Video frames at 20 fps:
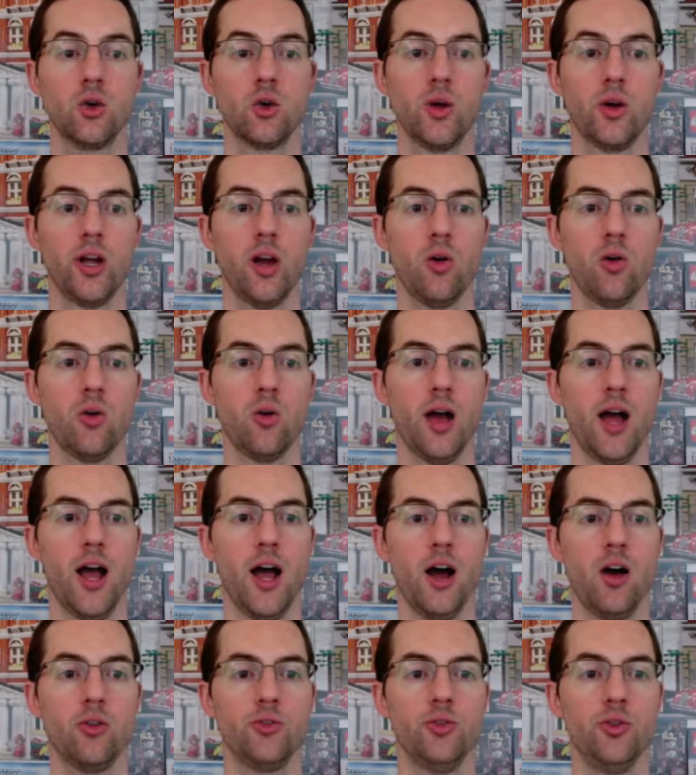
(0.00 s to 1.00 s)
we go.
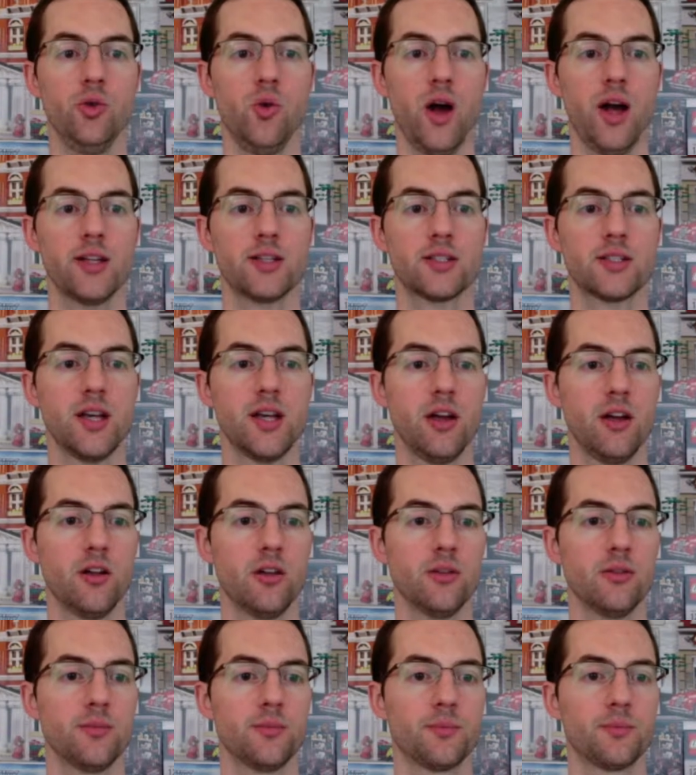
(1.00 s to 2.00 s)
How do I
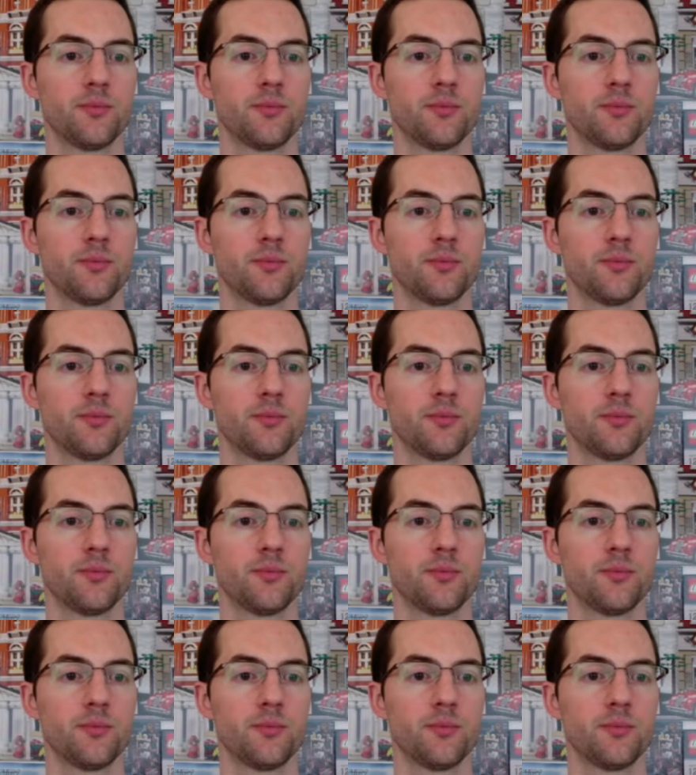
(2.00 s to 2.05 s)
sell?